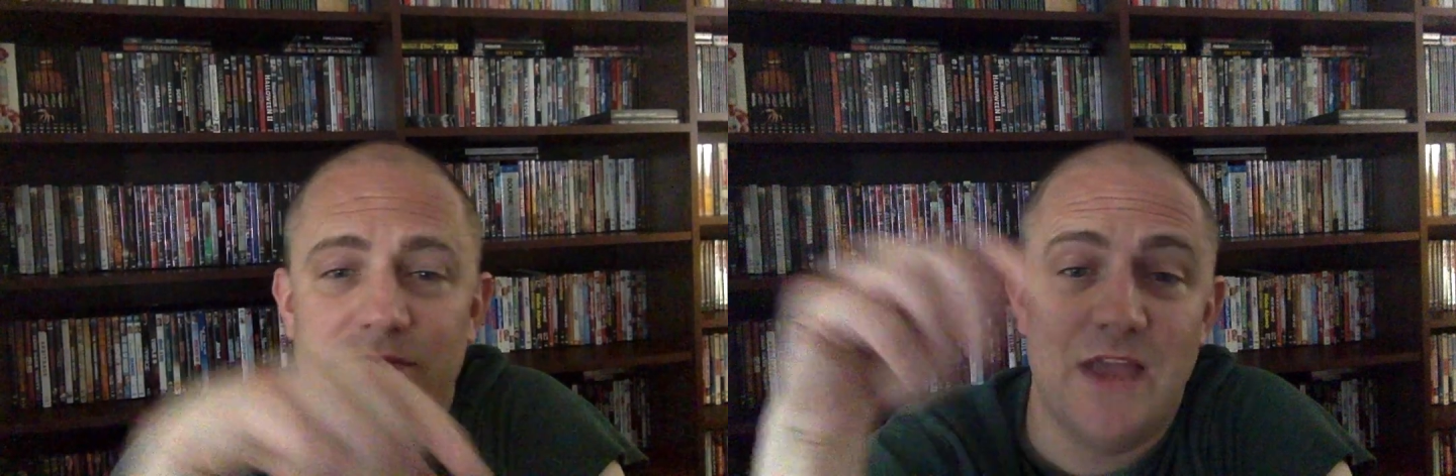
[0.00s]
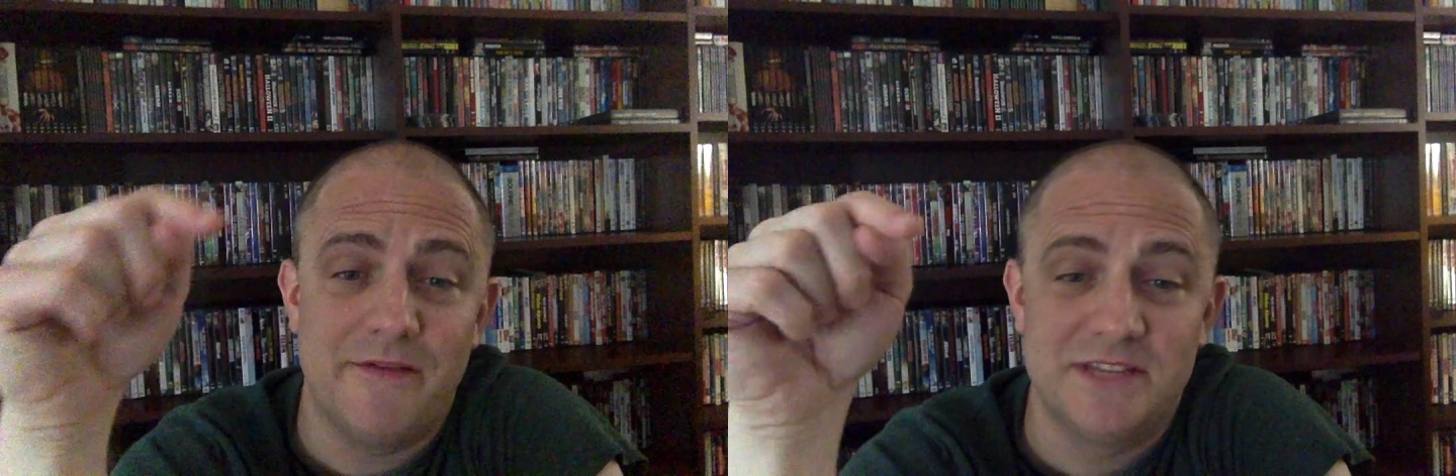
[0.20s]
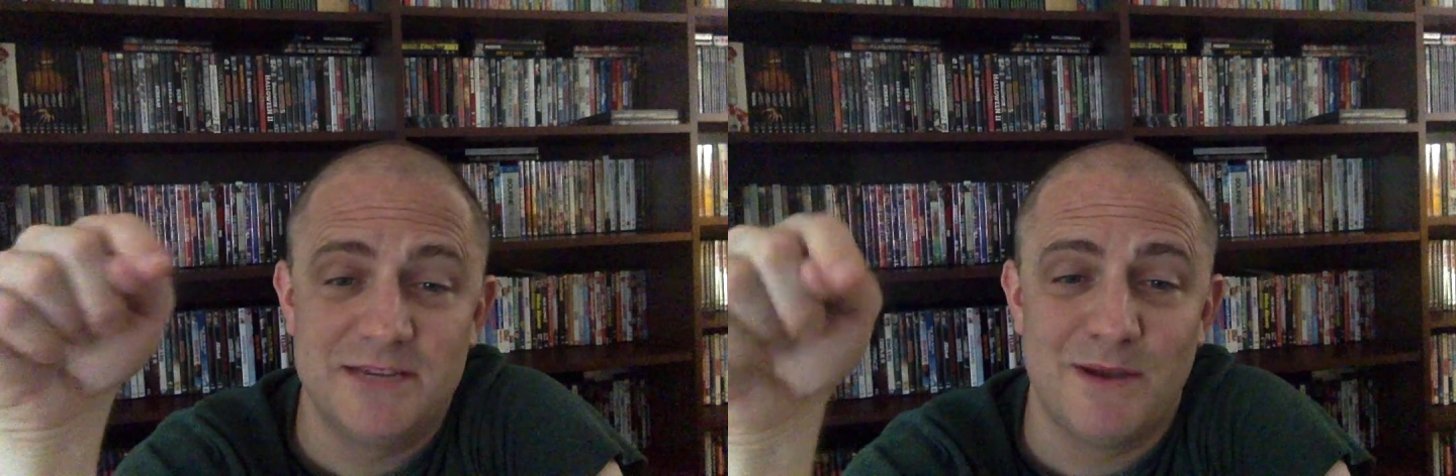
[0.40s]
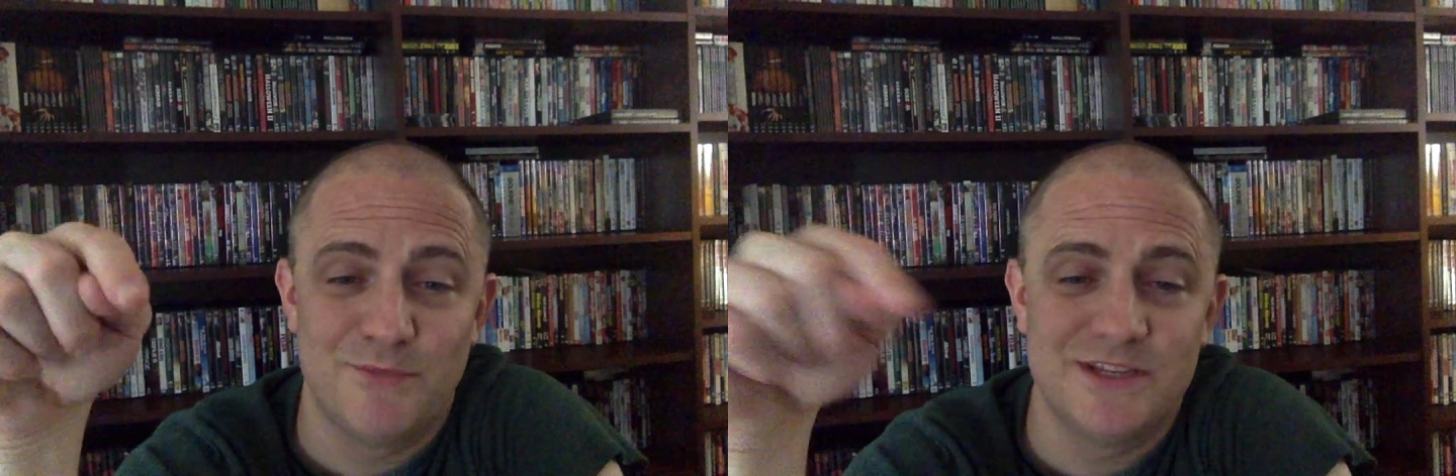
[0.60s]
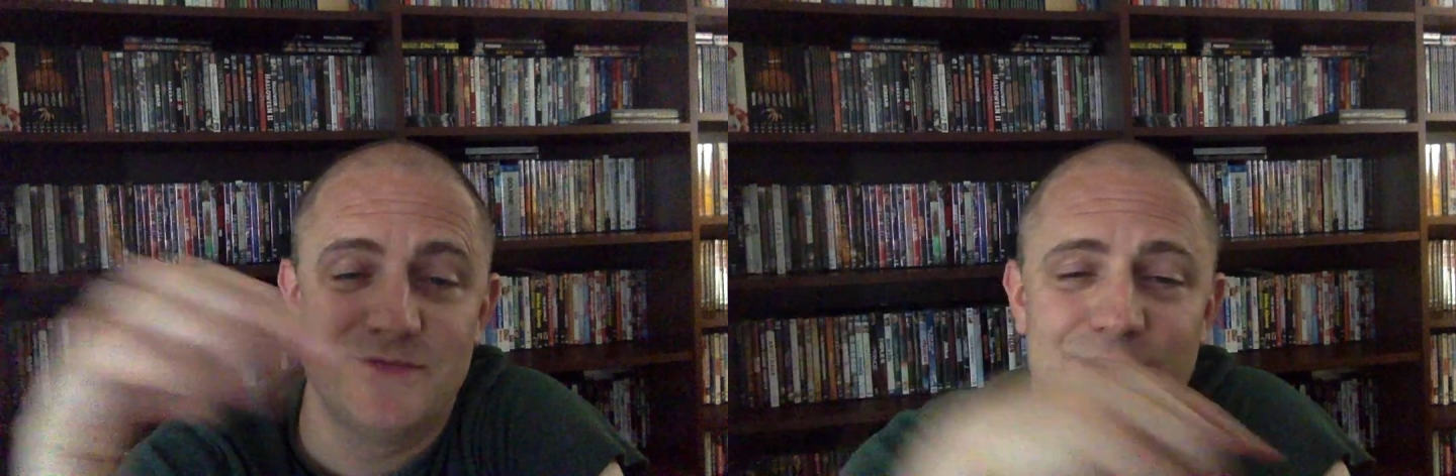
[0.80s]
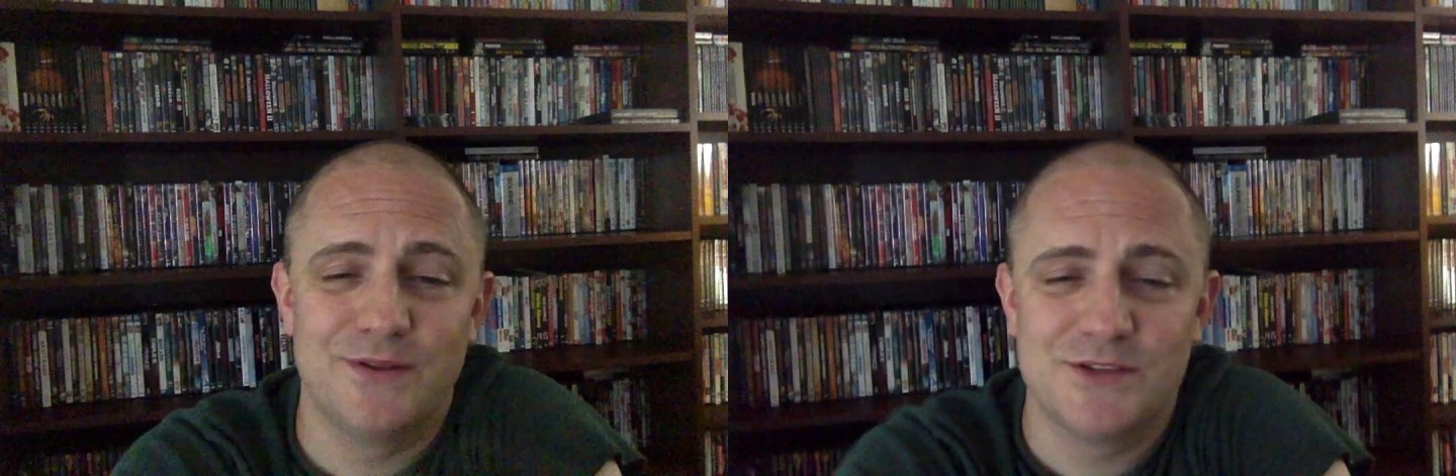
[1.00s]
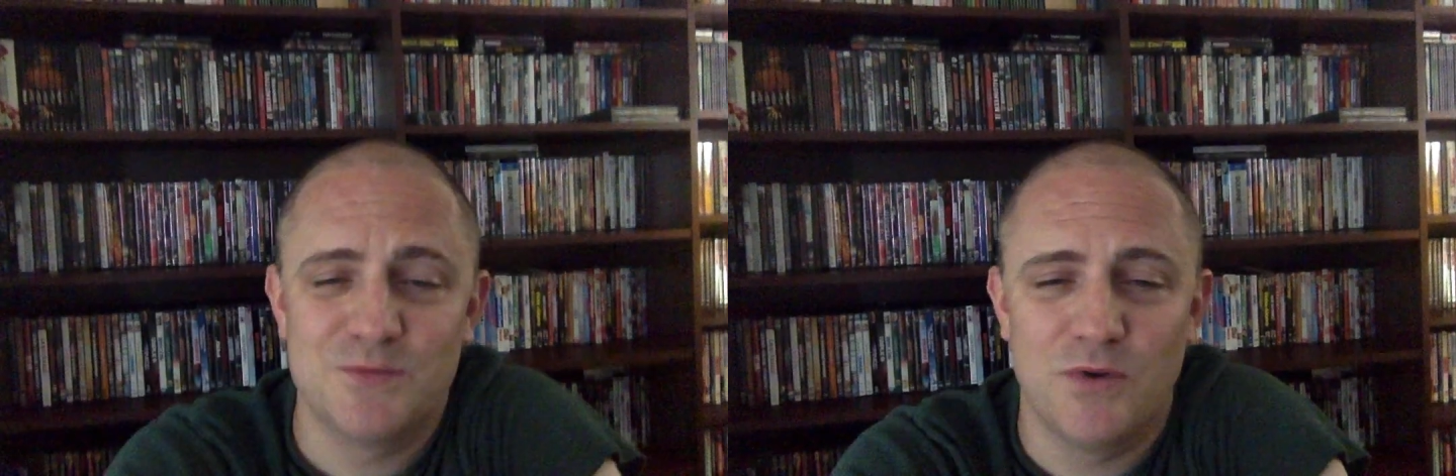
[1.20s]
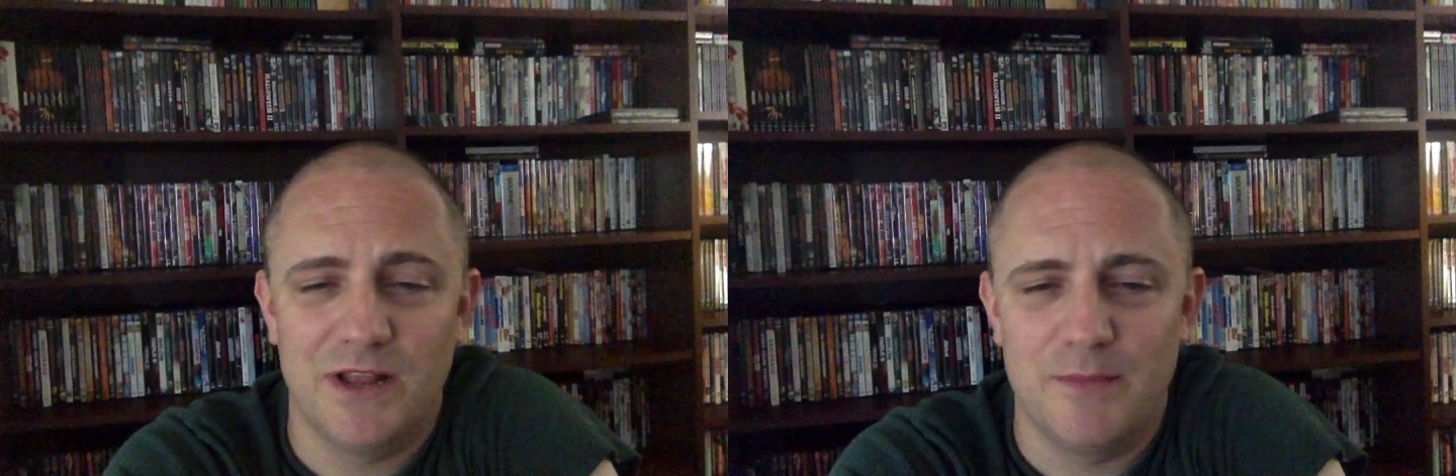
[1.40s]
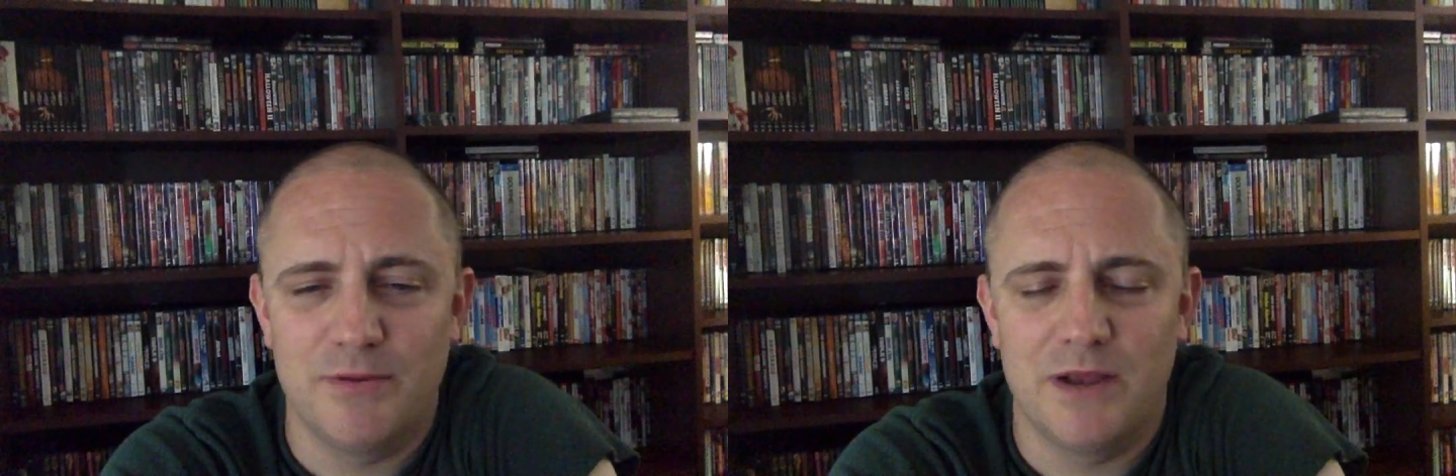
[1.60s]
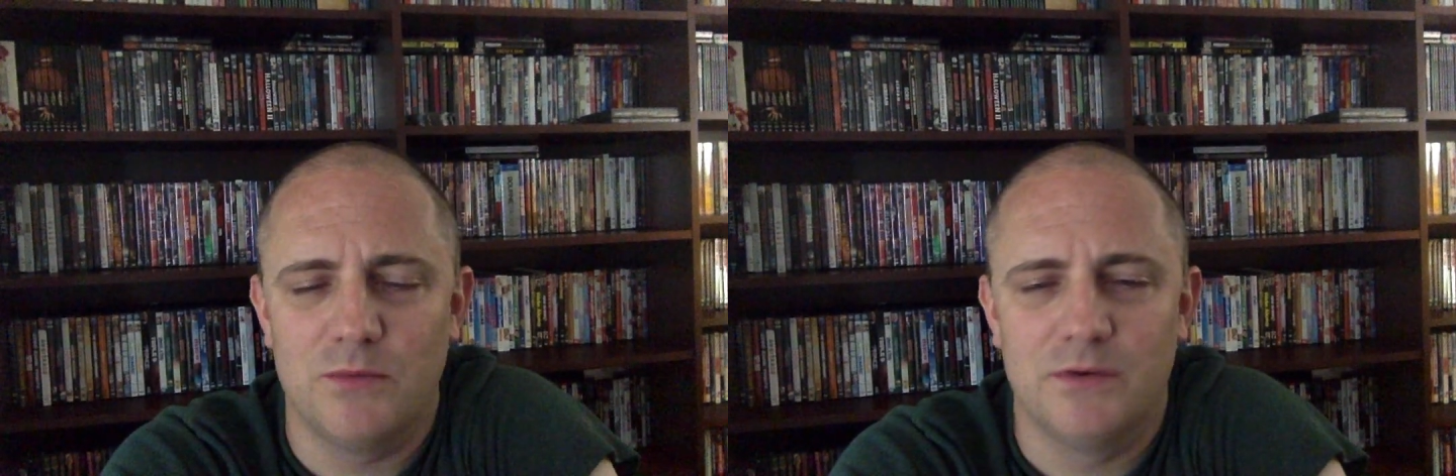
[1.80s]
if you haven't seen my recent video this morning, I
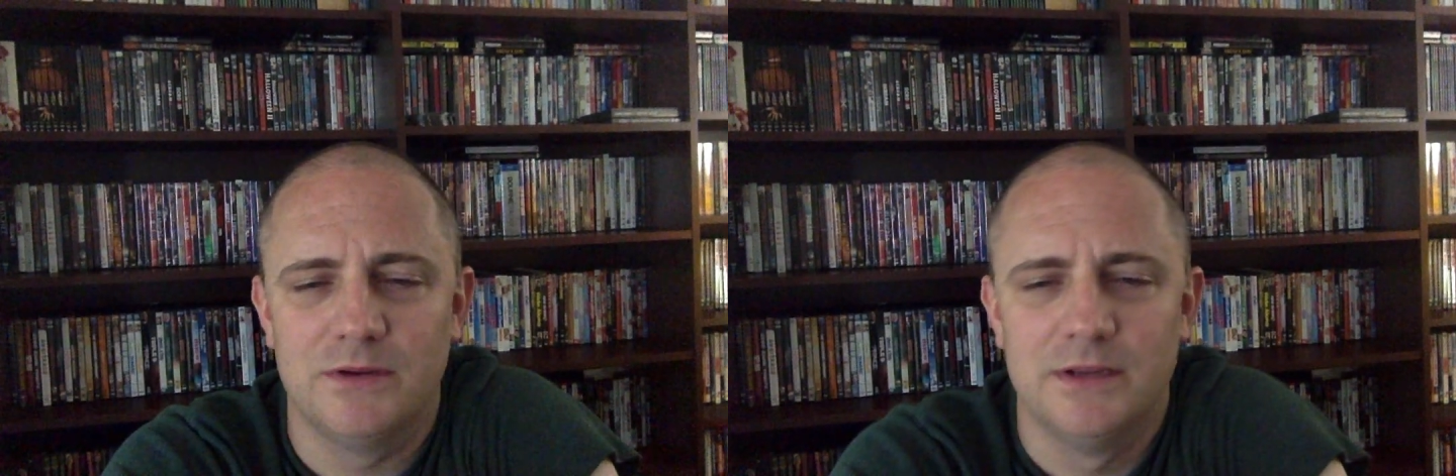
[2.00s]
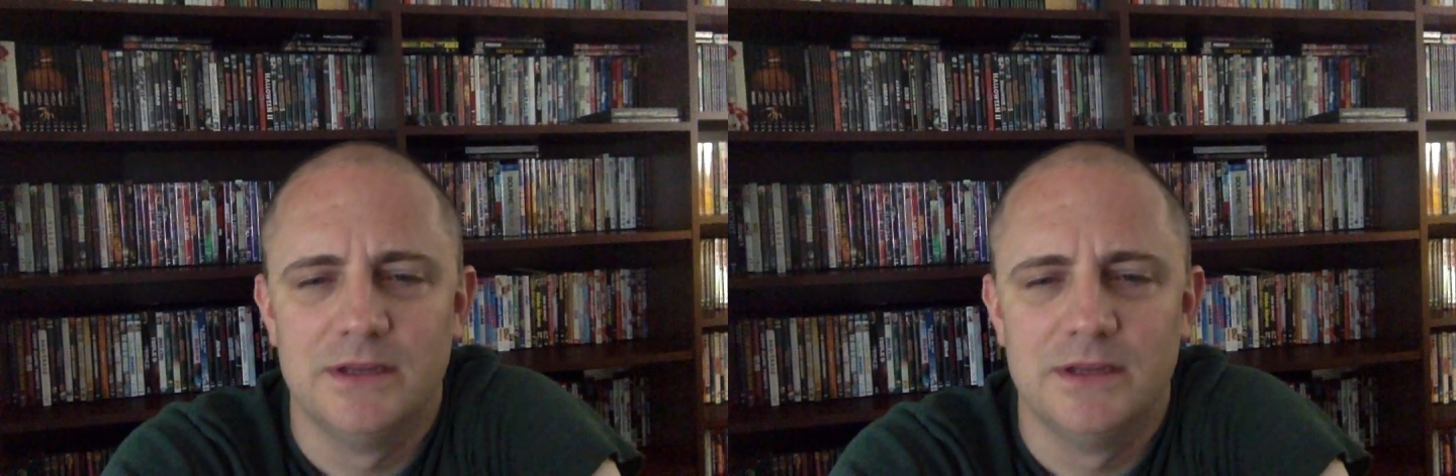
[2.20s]
put out one,